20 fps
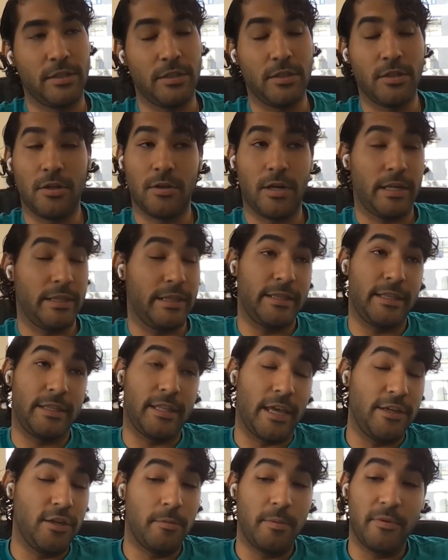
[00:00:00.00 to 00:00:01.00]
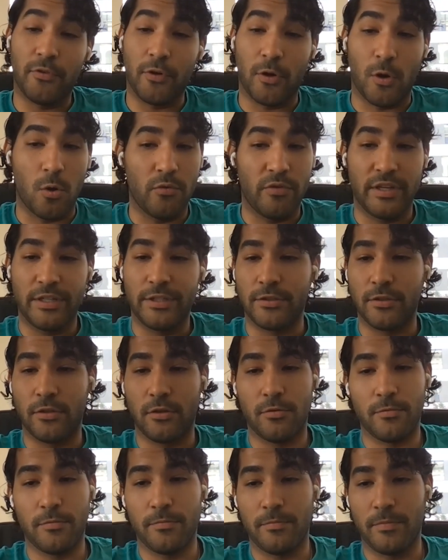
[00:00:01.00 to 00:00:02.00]
you know, a year before COVID.
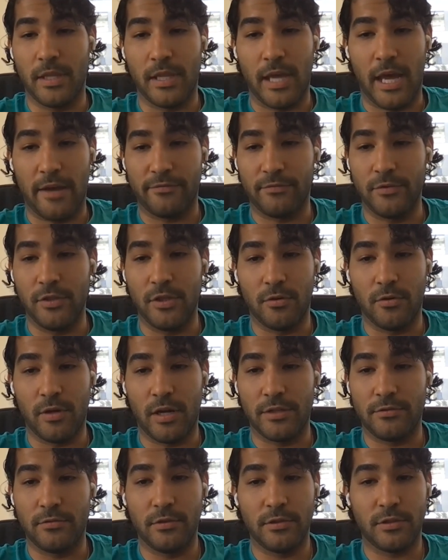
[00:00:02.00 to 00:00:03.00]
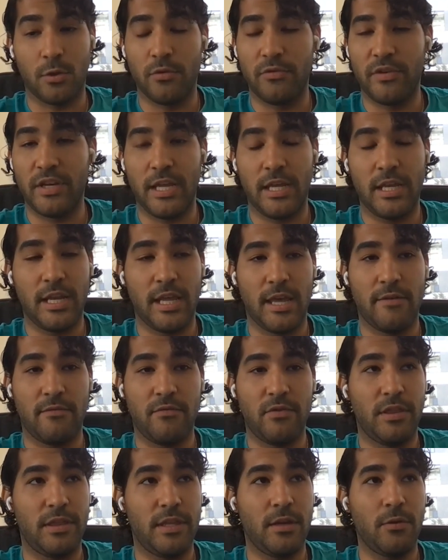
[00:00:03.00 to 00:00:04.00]
So, you know, as soon as COVID hit,
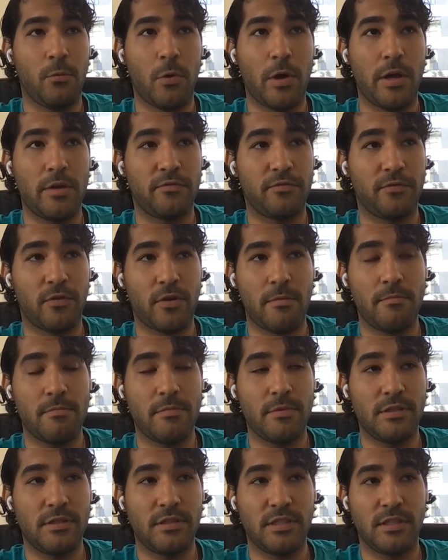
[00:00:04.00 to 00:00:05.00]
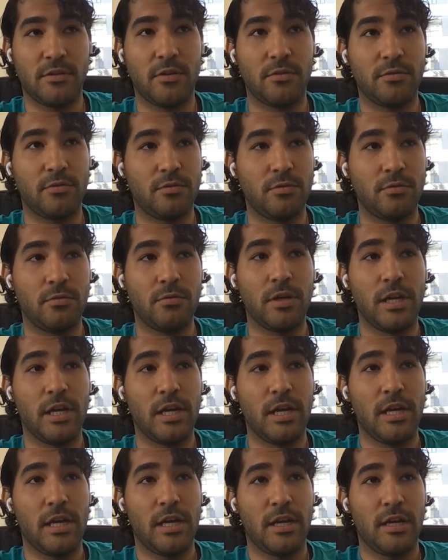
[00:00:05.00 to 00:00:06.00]
everything went from zero to
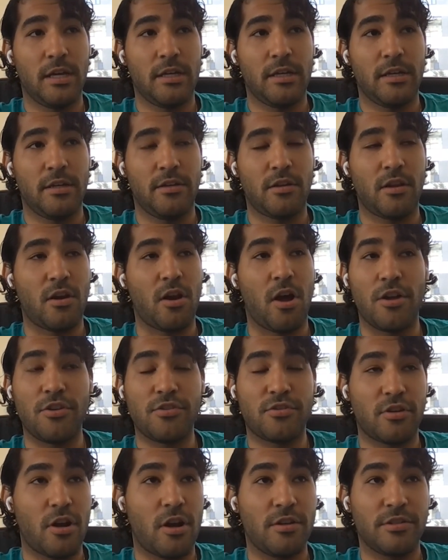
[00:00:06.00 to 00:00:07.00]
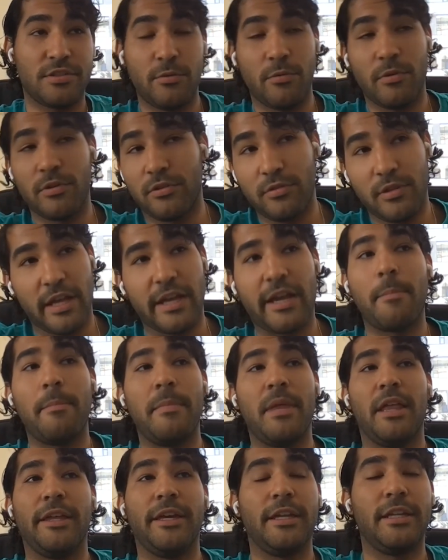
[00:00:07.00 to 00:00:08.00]
not a hundred. Honestly, went to like a
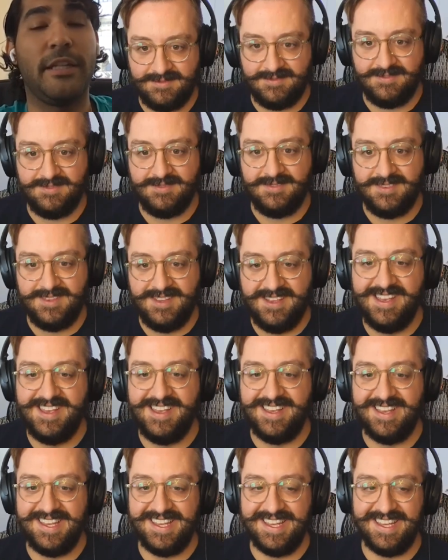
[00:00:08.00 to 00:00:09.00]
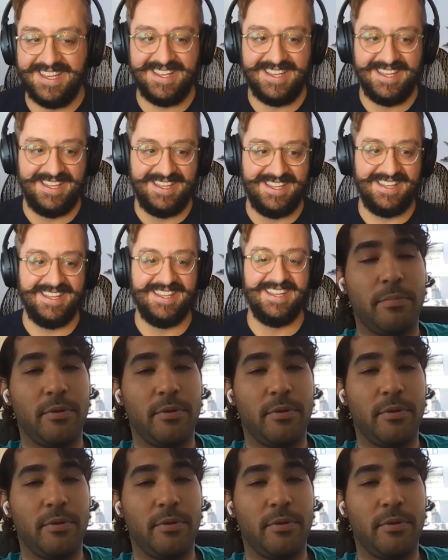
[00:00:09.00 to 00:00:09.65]
million. Like we went from zero to like eighty